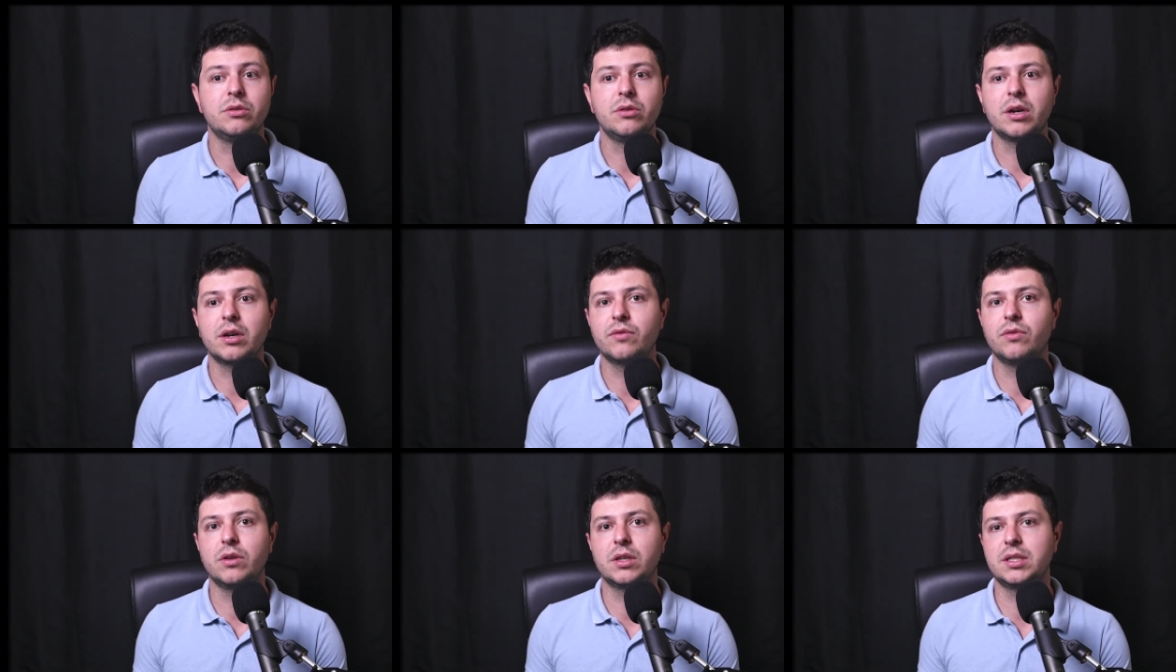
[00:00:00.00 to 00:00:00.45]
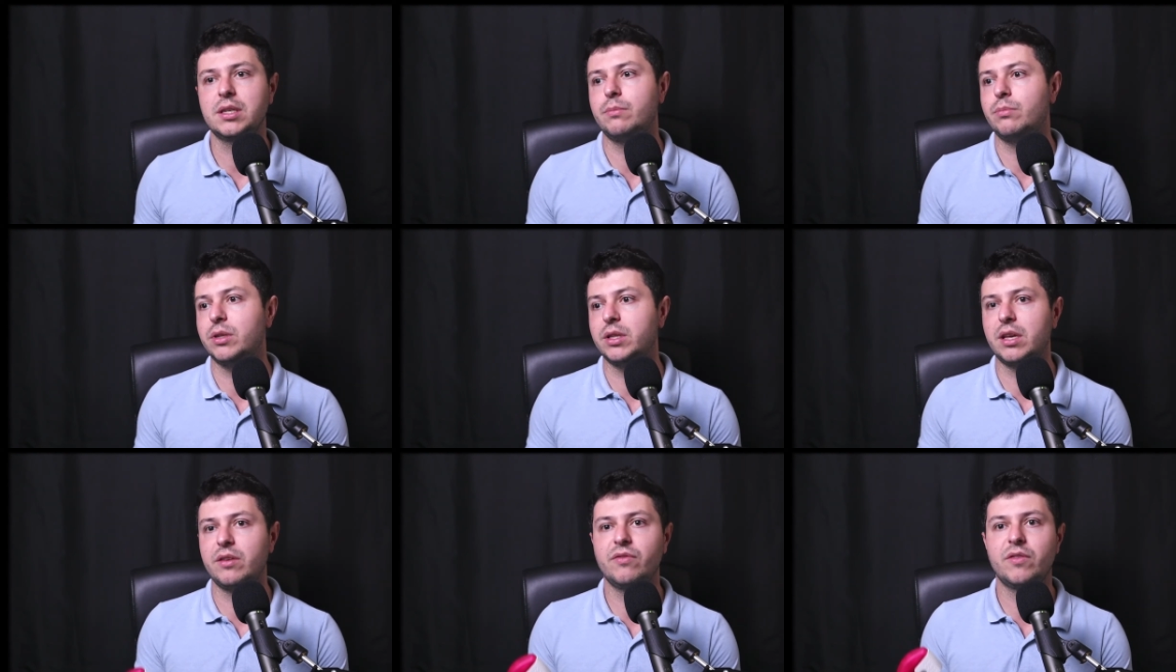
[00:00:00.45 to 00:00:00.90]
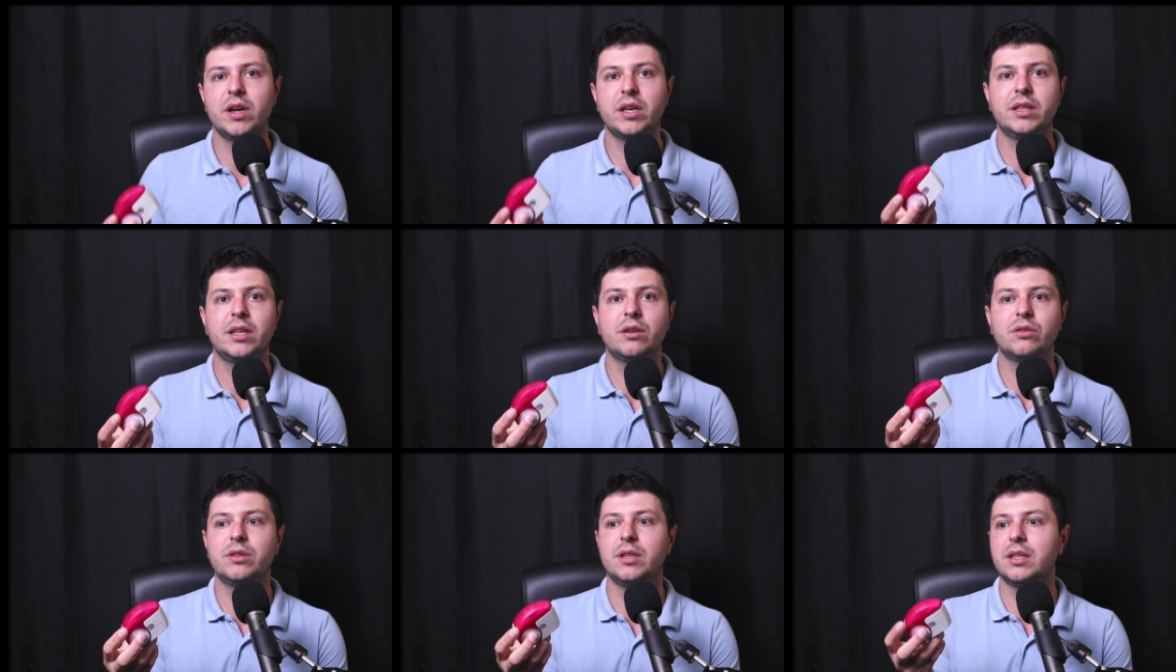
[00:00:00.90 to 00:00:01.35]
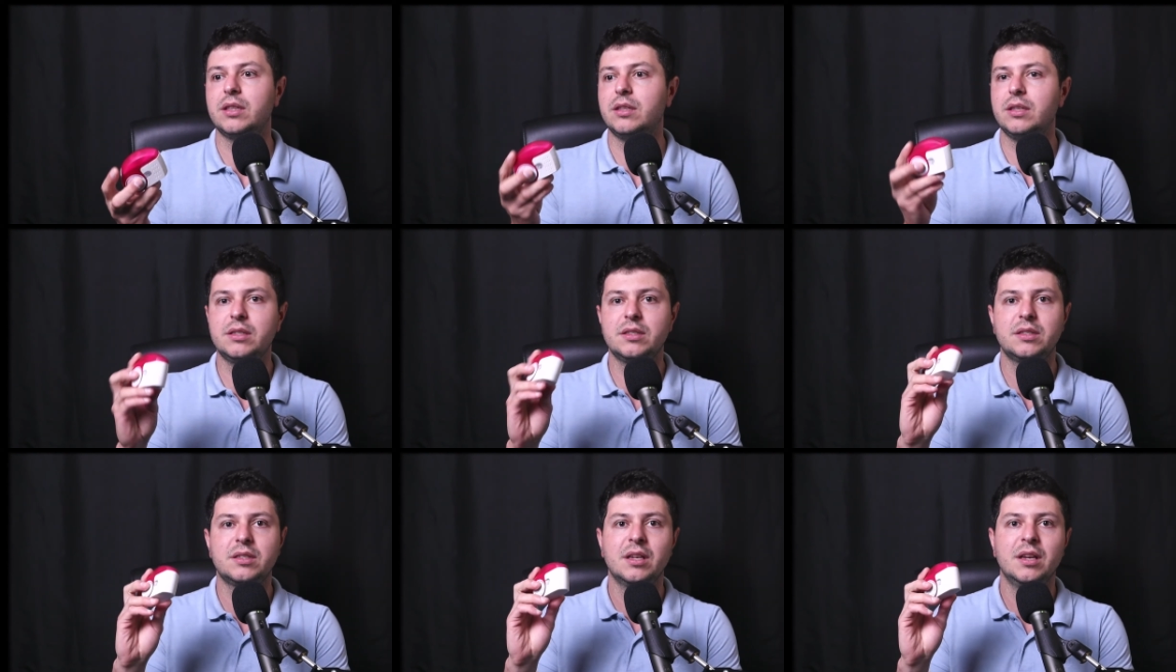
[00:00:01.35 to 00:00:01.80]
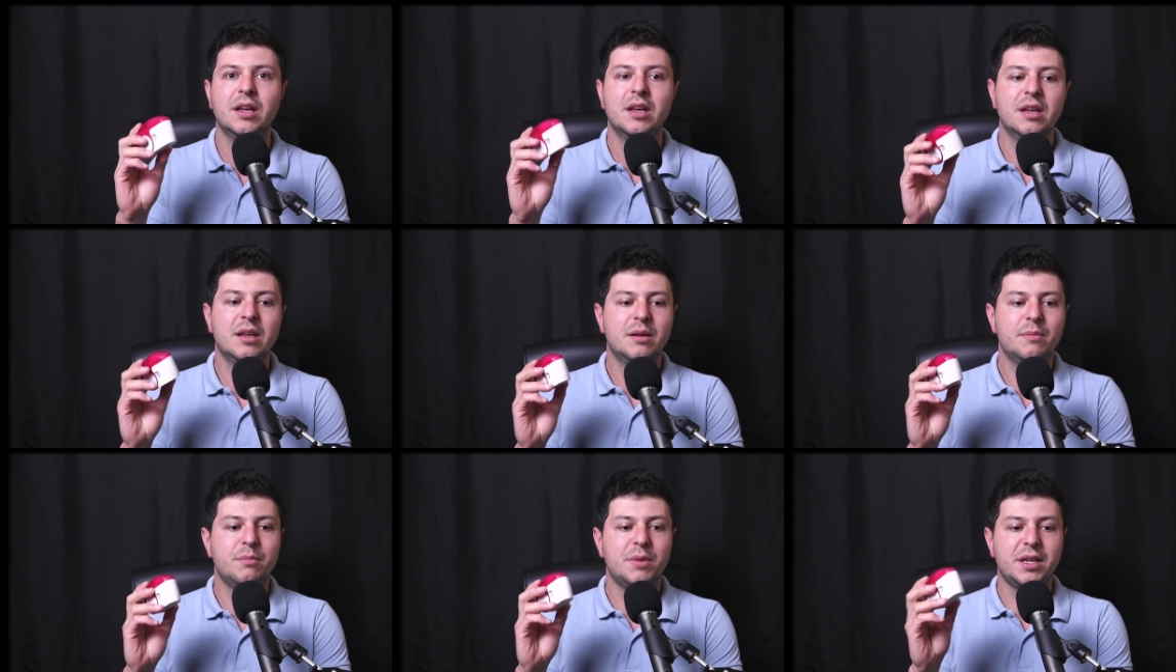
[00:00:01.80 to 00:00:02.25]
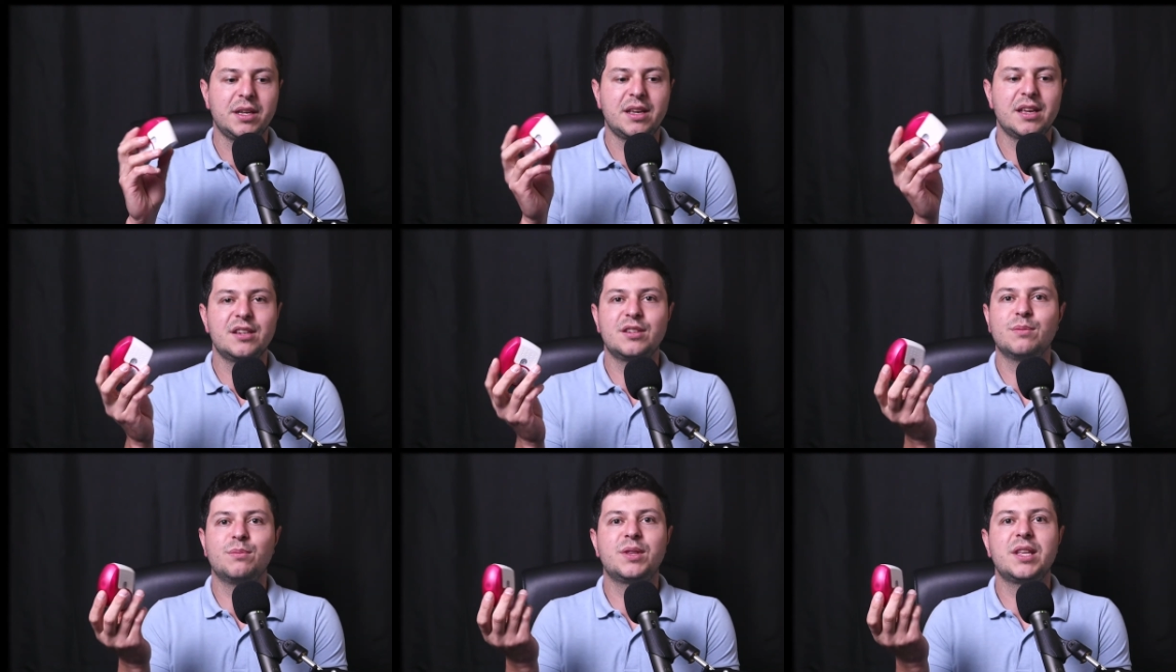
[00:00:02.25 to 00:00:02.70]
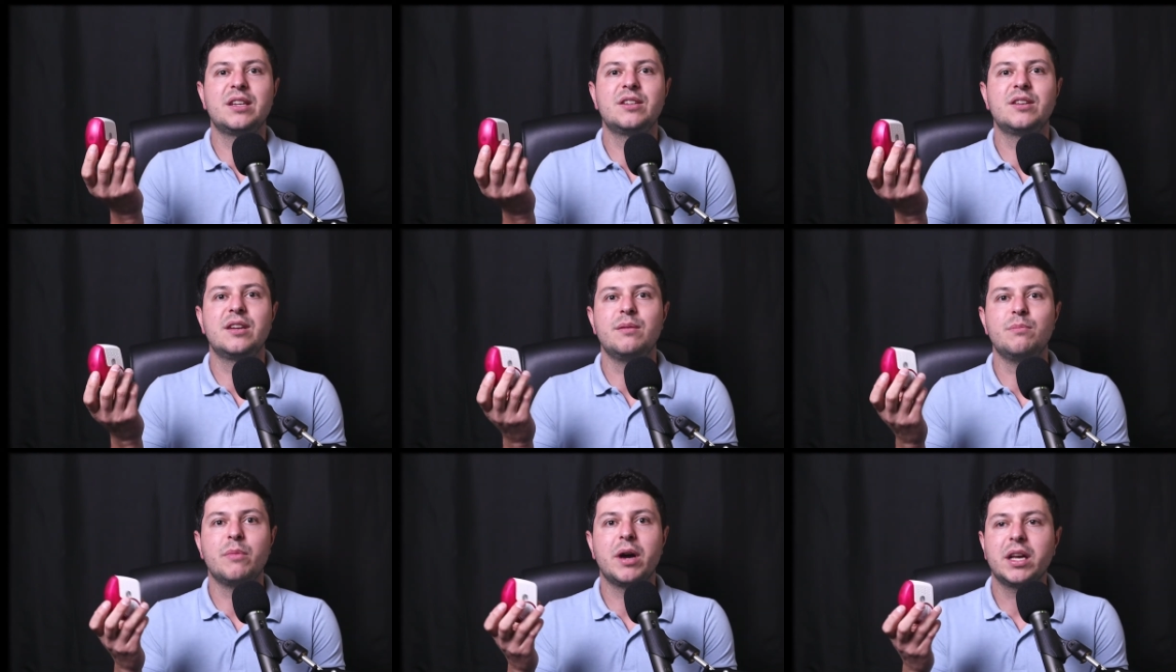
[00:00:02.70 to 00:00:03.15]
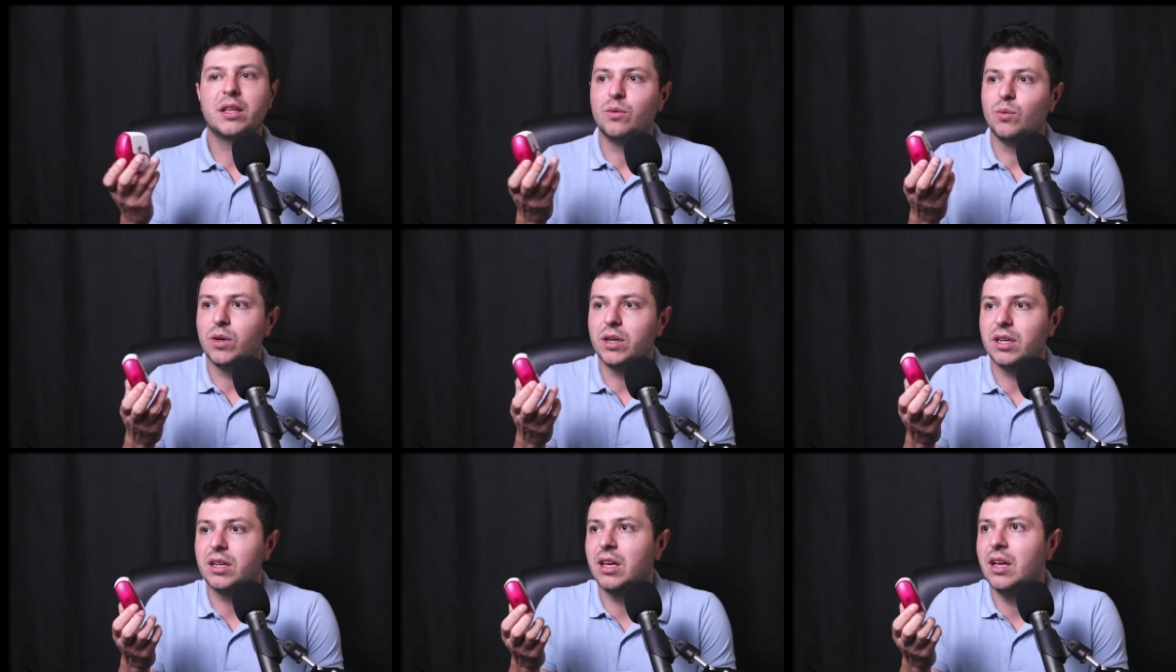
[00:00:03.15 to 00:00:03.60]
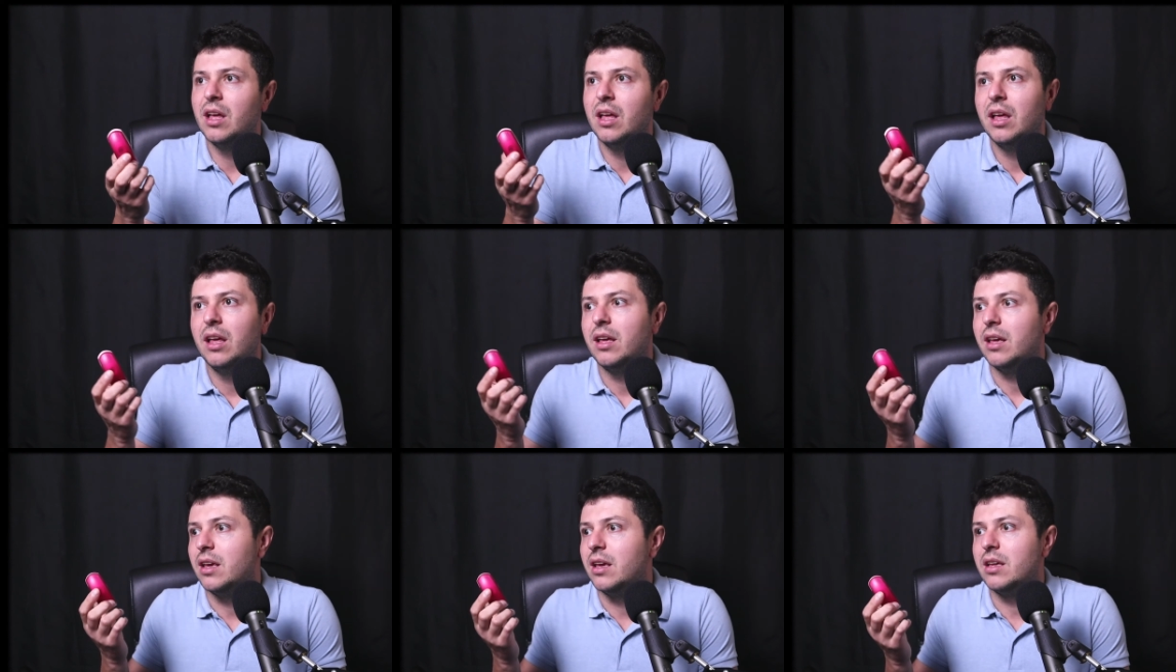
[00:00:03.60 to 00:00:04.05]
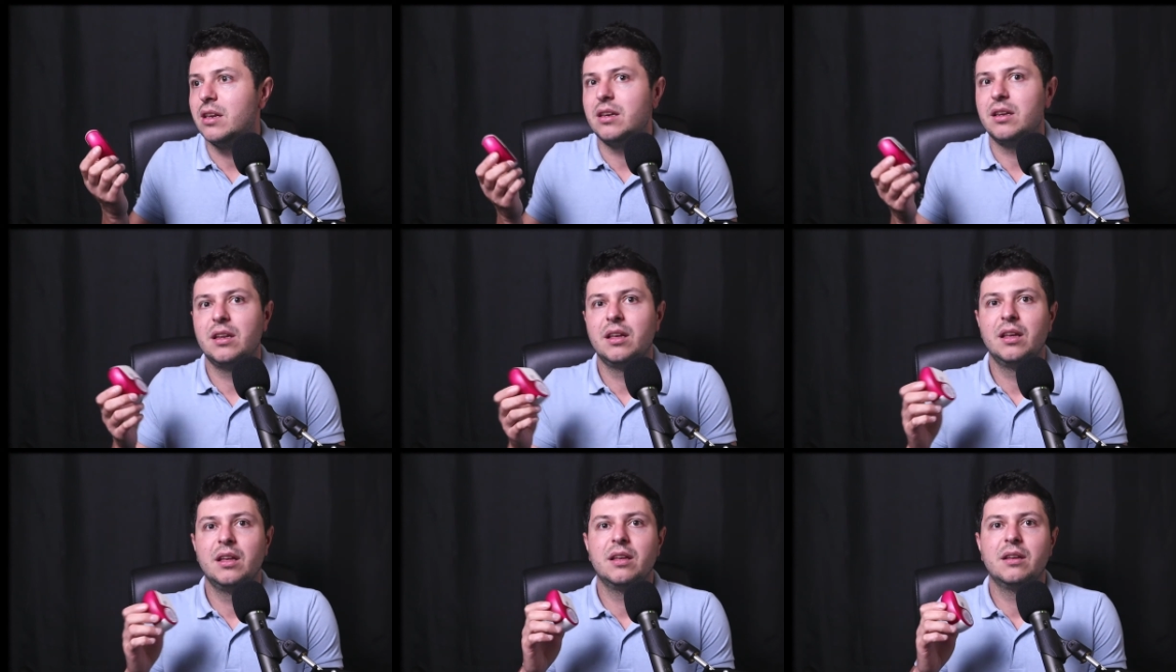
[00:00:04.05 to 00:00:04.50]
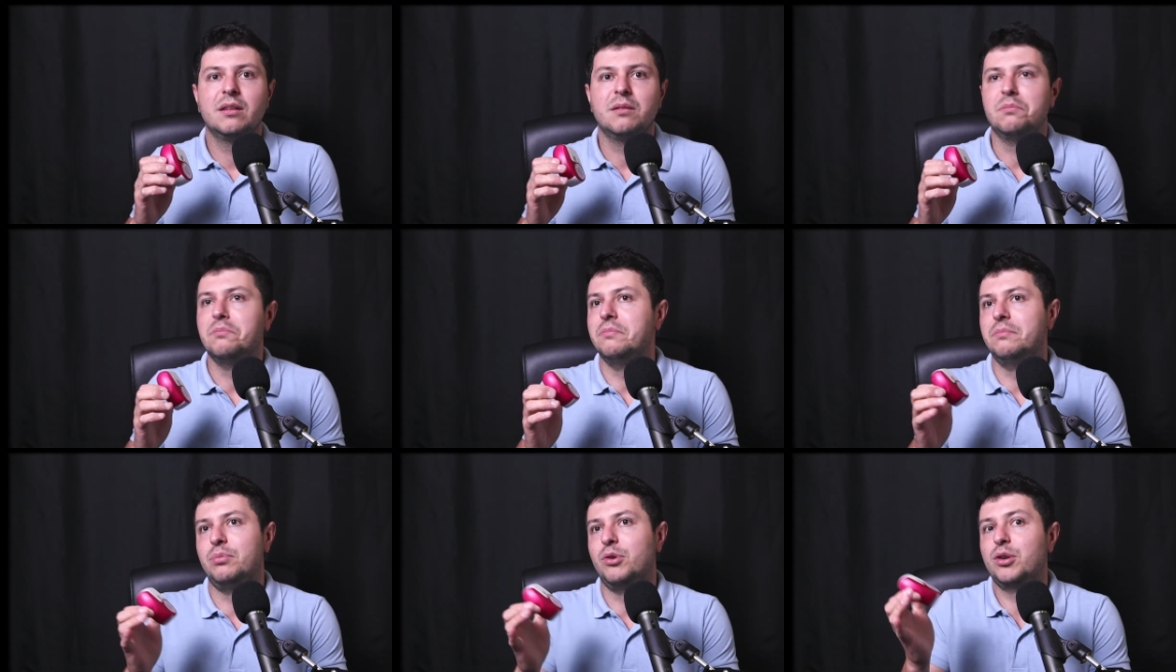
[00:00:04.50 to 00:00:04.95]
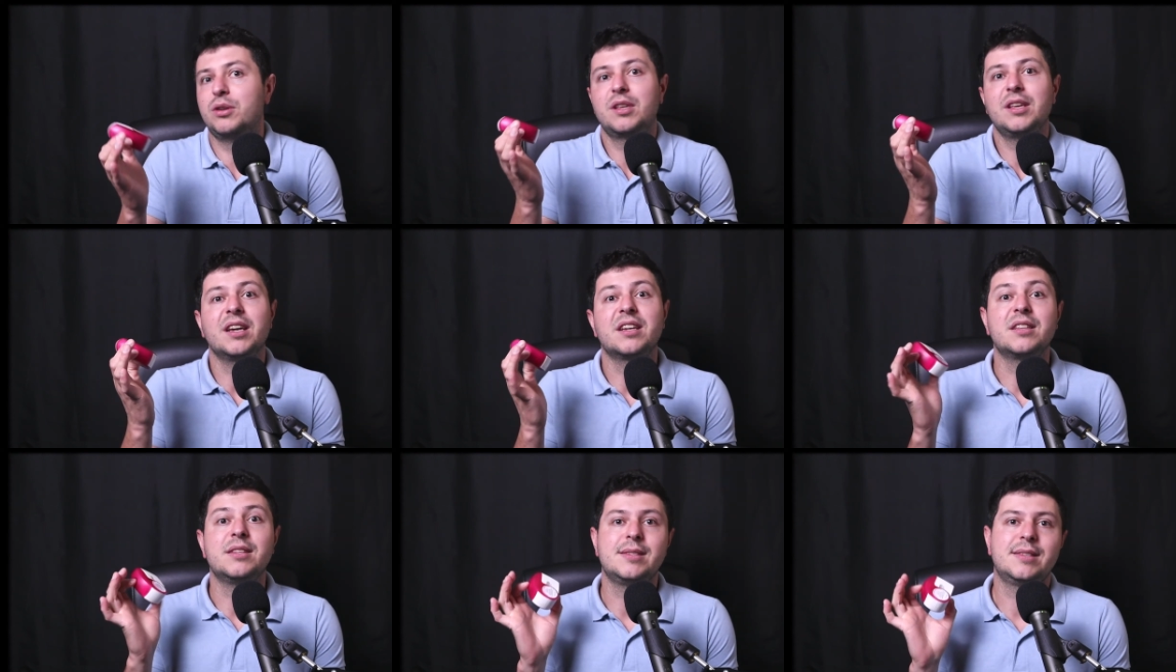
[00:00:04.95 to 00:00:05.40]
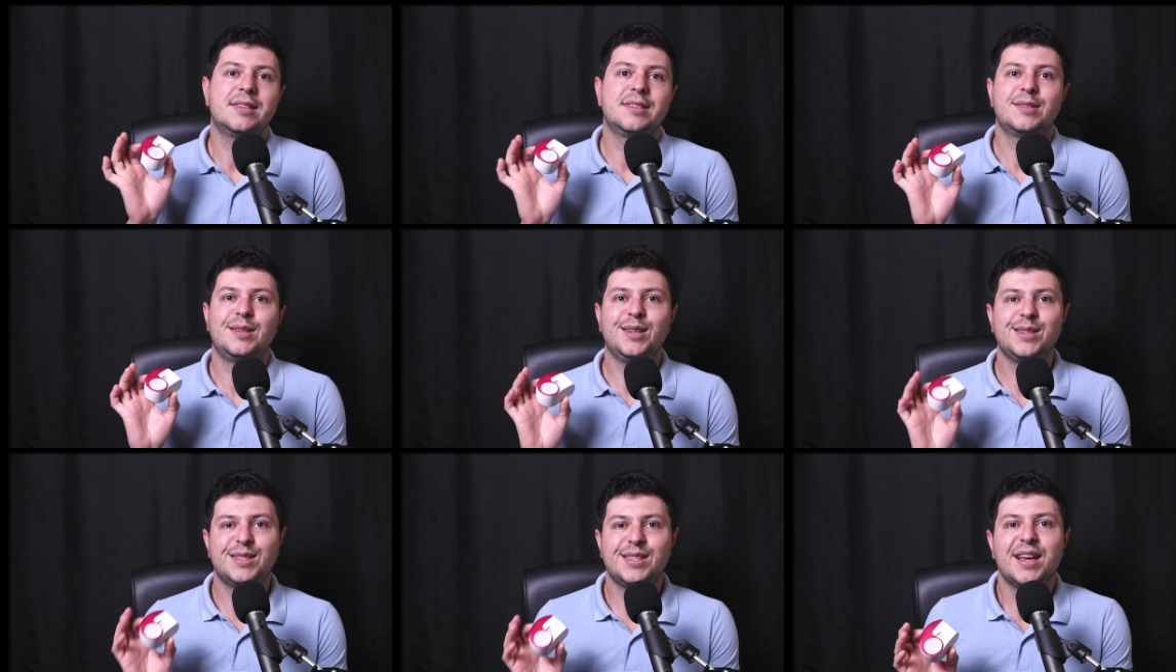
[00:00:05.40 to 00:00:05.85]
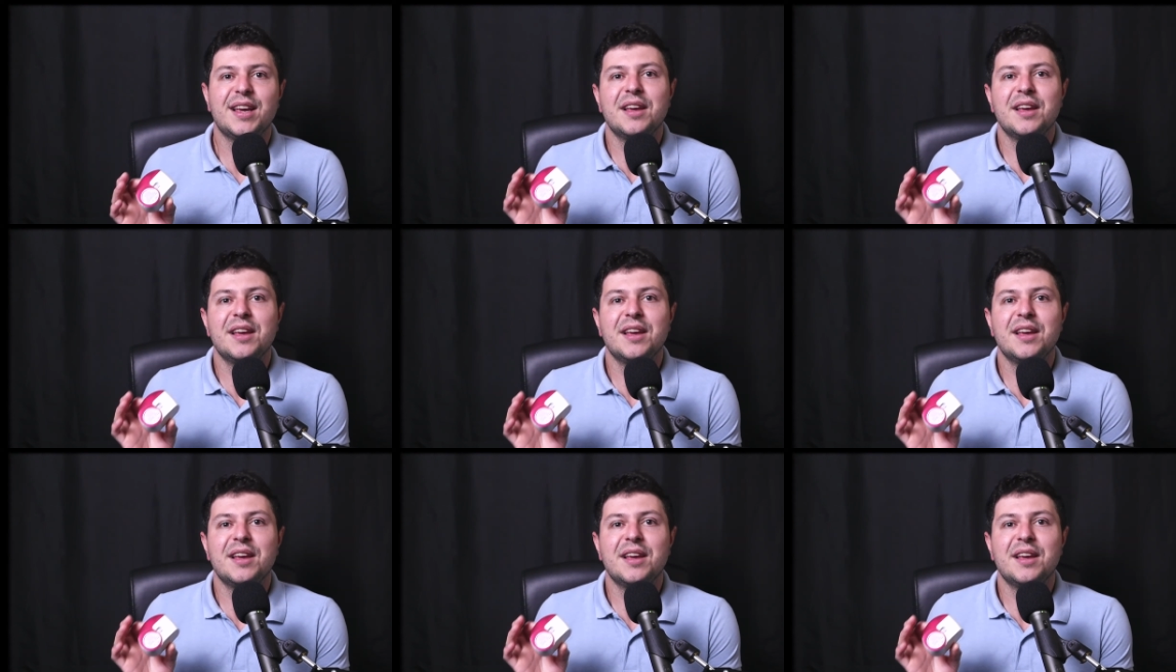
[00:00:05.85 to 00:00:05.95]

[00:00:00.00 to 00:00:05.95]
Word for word: For example, they find out that this medication potentially might work in bronchiectasis, let's say.